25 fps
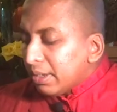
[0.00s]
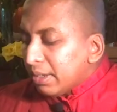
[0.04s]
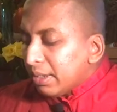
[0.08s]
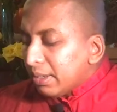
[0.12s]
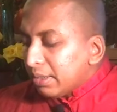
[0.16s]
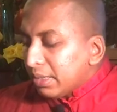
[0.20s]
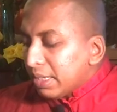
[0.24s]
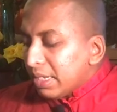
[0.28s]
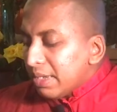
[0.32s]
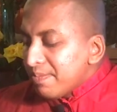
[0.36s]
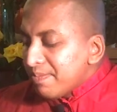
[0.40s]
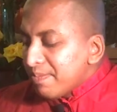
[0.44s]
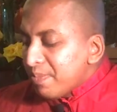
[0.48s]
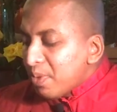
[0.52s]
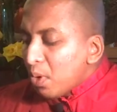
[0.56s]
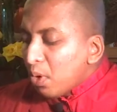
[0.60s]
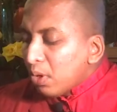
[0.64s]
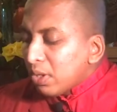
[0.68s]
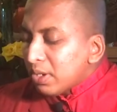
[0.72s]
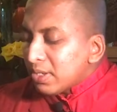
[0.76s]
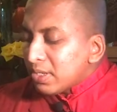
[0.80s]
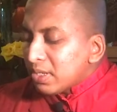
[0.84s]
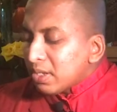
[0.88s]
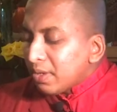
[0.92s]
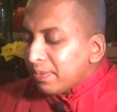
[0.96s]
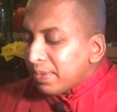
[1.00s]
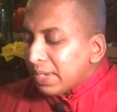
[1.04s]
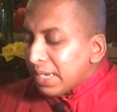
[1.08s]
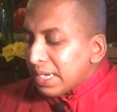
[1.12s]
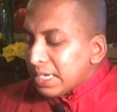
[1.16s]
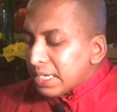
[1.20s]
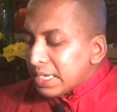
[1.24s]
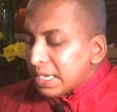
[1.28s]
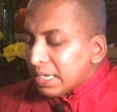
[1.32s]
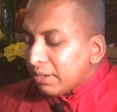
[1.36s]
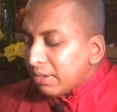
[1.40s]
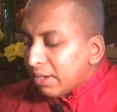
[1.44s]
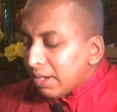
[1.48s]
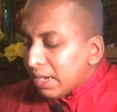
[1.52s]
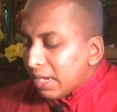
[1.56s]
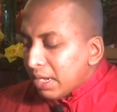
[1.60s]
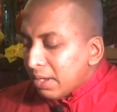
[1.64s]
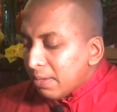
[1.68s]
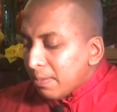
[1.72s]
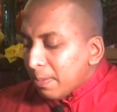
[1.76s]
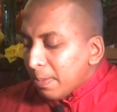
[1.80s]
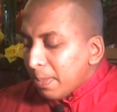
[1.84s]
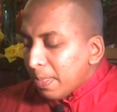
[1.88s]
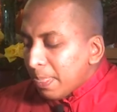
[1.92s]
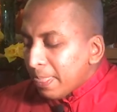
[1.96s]
the importance of integrity,
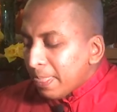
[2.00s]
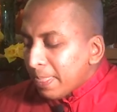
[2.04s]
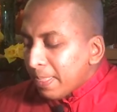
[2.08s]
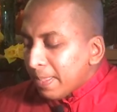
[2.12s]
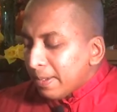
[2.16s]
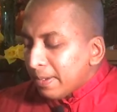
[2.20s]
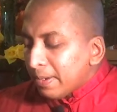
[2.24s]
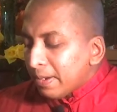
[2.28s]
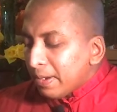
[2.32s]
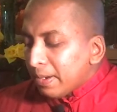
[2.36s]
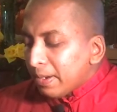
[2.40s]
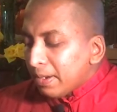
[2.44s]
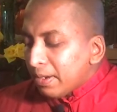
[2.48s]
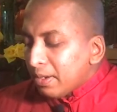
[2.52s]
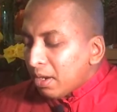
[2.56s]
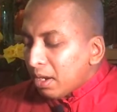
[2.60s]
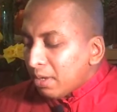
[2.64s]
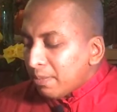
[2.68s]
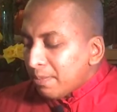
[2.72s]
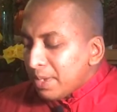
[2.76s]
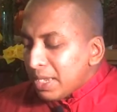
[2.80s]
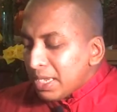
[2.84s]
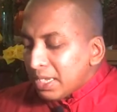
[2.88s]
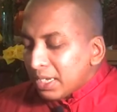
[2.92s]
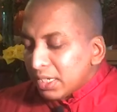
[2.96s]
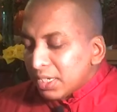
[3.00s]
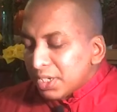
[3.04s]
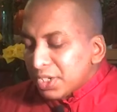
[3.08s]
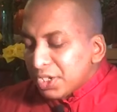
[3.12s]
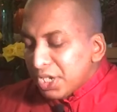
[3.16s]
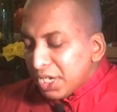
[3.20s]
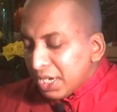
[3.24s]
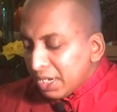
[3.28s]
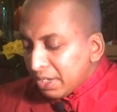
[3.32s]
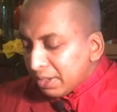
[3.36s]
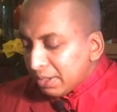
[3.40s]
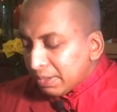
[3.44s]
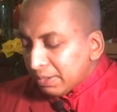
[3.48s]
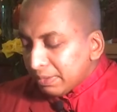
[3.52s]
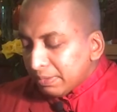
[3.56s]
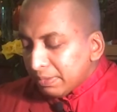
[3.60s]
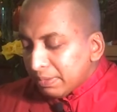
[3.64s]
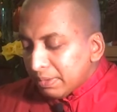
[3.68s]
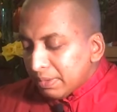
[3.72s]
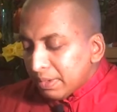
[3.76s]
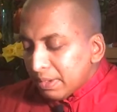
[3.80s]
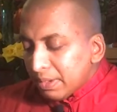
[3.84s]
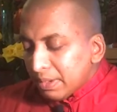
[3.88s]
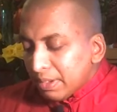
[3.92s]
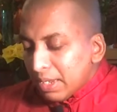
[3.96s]
not being a cheater,
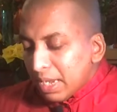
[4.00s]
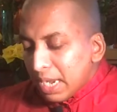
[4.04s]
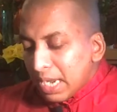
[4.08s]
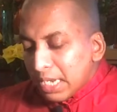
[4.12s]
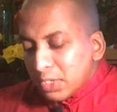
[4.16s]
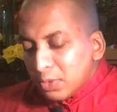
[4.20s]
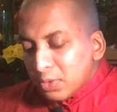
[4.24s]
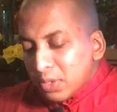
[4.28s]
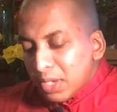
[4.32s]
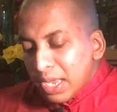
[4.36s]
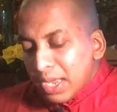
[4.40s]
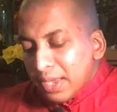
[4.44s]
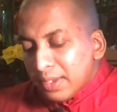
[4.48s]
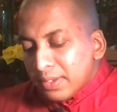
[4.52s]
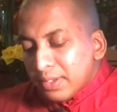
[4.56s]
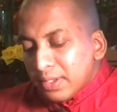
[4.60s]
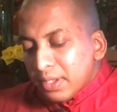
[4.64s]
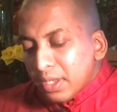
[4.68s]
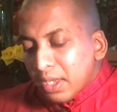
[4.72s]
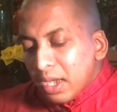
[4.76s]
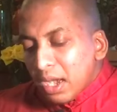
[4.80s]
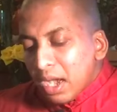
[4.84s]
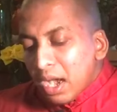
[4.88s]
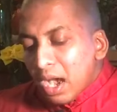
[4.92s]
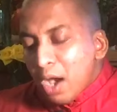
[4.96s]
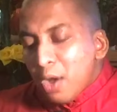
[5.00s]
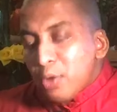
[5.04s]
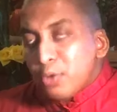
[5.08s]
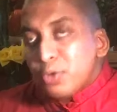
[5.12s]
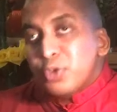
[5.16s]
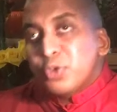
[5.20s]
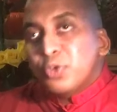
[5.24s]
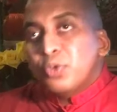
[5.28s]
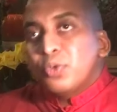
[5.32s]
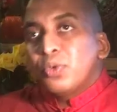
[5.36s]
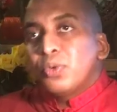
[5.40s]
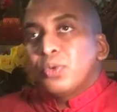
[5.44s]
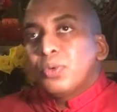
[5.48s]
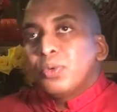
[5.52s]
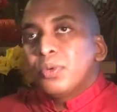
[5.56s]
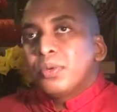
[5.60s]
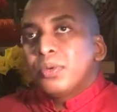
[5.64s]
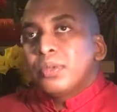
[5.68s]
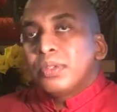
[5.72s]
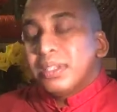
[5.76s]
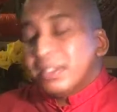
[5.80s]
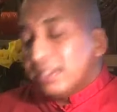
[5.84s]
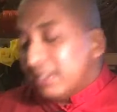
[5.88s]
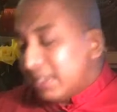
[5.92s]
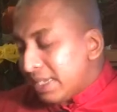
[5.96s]
as well as how to
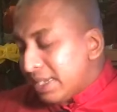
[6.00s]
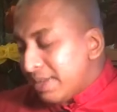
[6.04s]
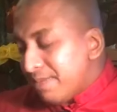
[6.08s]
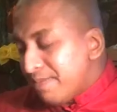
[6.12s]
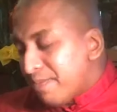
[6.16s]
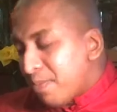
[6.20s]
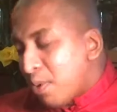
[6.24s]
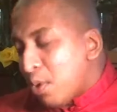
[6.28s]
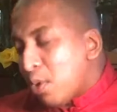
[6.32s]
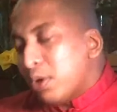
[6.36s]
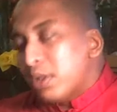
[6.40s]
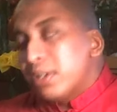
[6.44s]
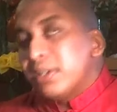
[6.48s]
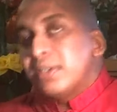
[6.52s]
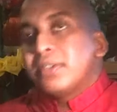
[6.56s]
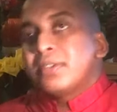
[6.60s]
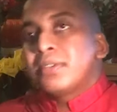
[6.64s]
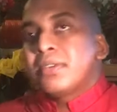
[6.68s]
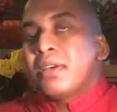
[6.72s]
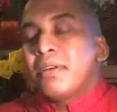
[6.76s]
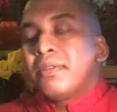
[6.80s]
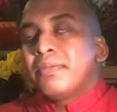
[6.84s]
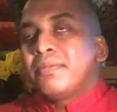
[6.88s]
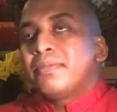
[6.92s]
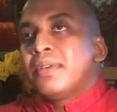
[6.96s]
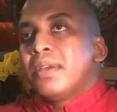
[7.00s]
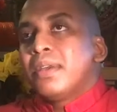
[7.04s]
the importance of